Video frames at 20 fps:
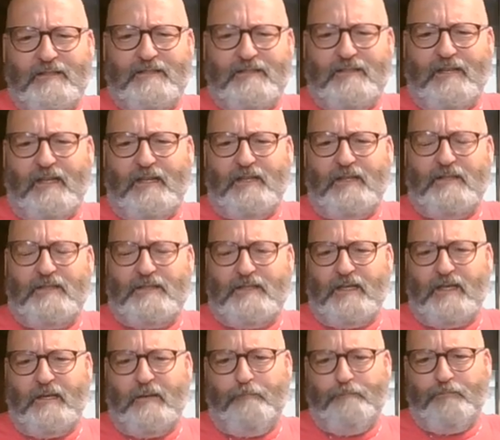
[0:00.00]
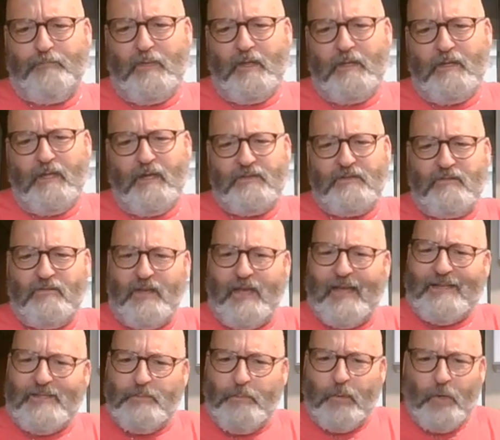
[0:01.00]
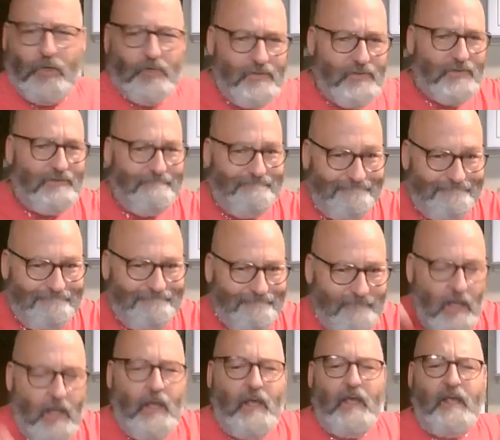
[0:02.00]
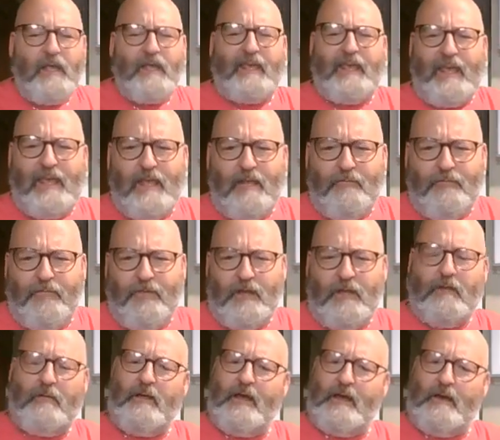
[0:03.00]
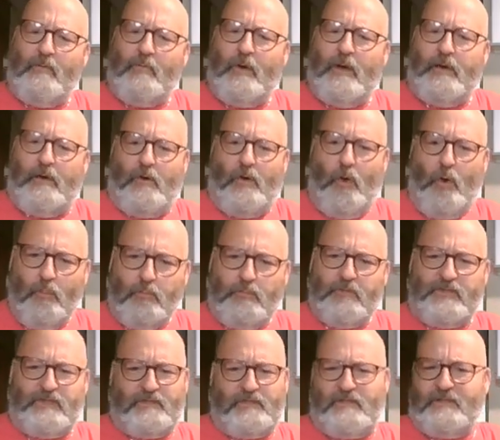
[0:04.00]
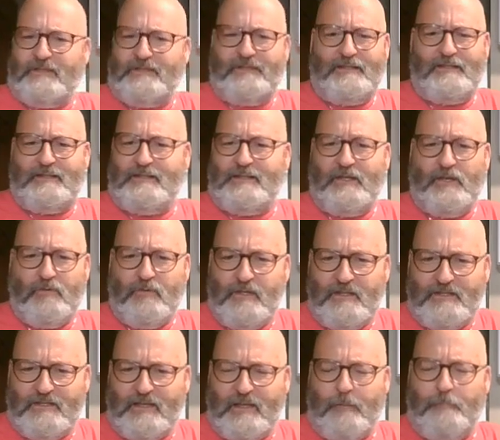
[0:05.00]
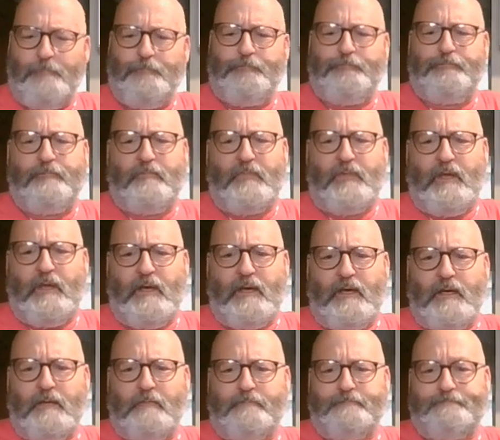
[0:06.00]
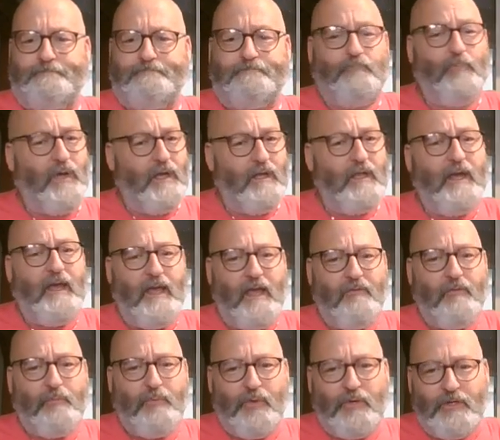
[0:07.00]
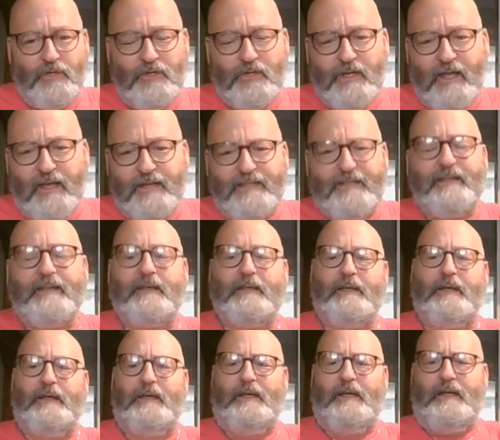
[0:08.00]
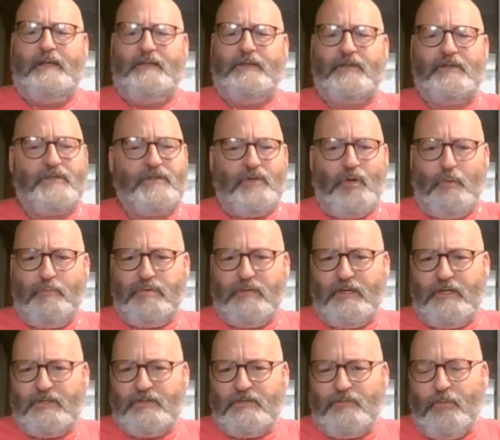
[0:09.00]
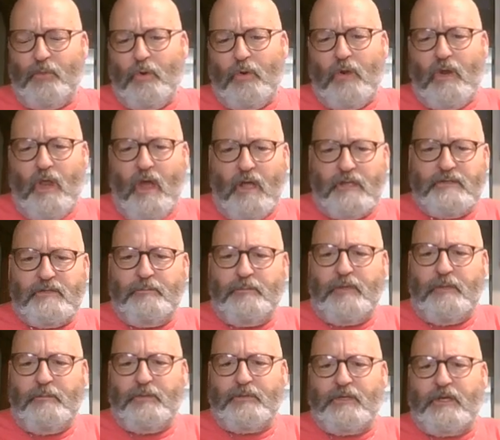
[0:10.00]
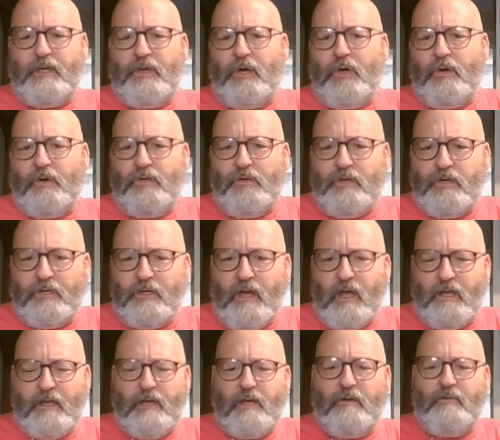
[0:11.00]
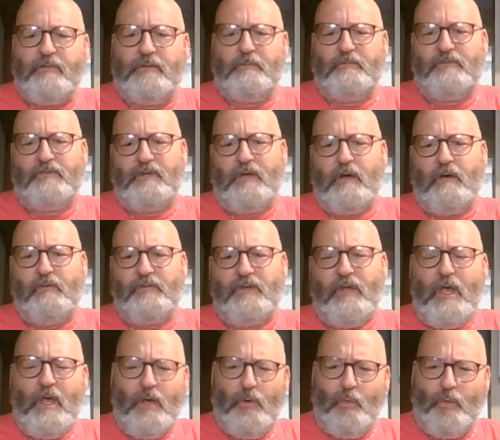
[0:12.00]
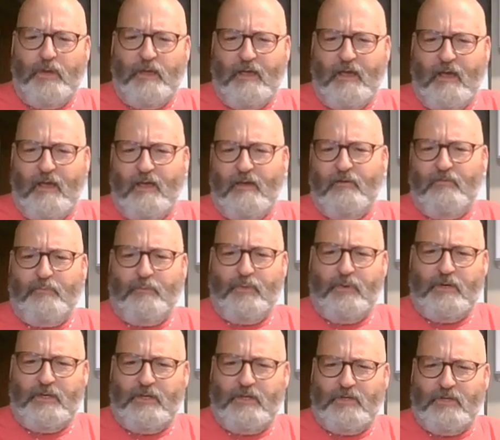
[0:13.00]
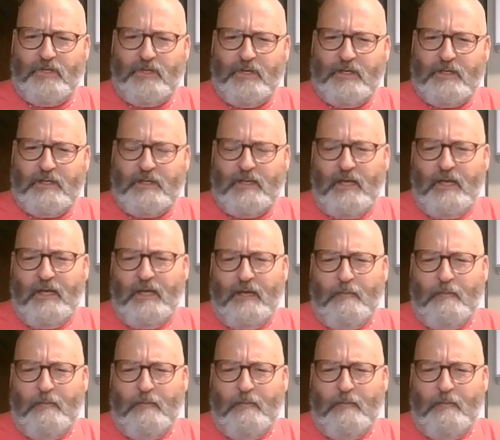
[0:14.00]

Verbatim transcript: these studies. Uh, lots of experts can't figure out why homelessness is increasing. Um, well, I have a pretty good idea. There's no place for lots of people to go who cannot care for themselves. We have pretty good